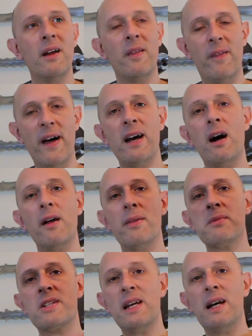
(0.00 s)
they are
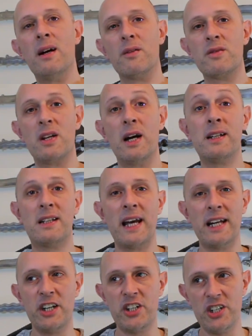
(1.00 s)
themselves a
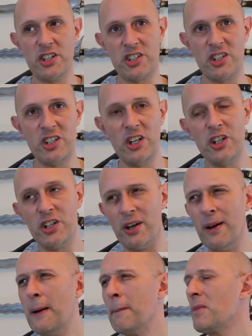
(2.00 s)
Danish institution.